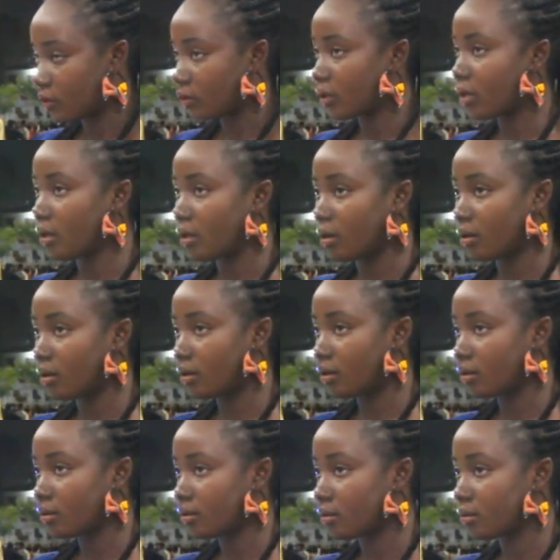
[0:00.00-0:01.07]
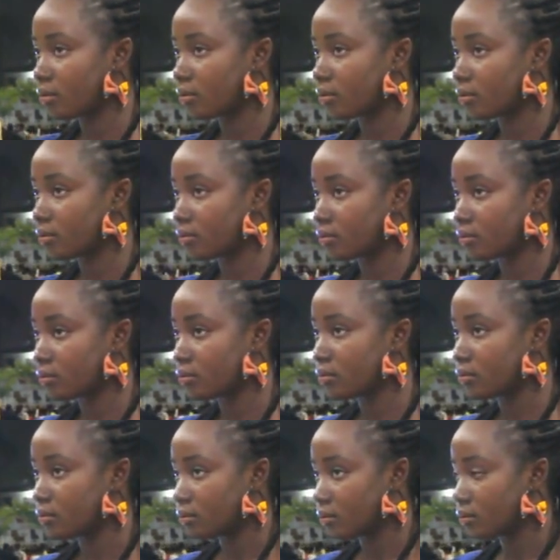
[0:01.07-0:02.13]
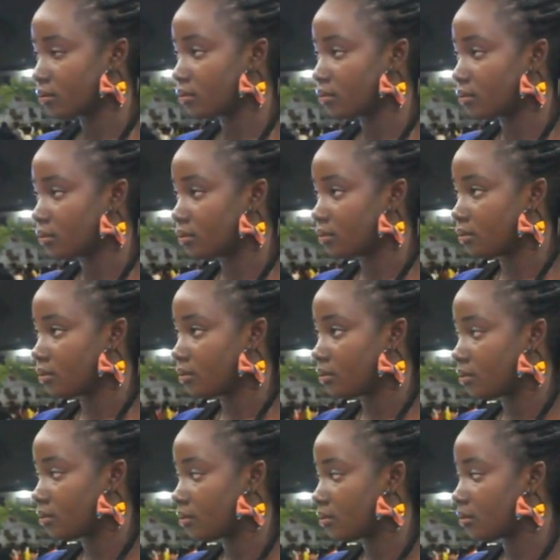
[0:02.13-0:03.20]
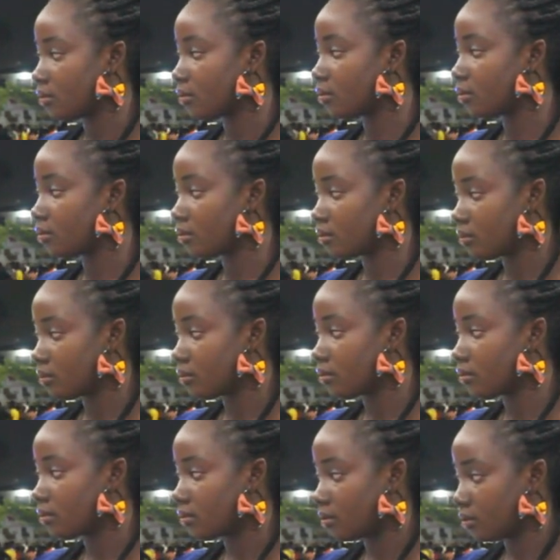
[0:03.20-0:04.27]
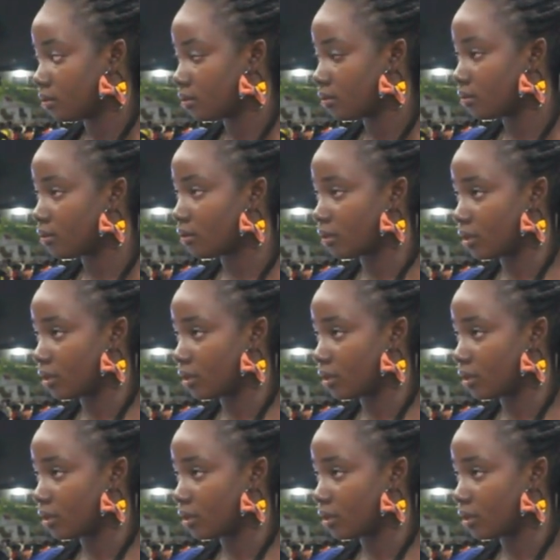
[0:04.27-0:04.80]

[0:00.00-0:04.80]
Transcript: This person isn't speaking.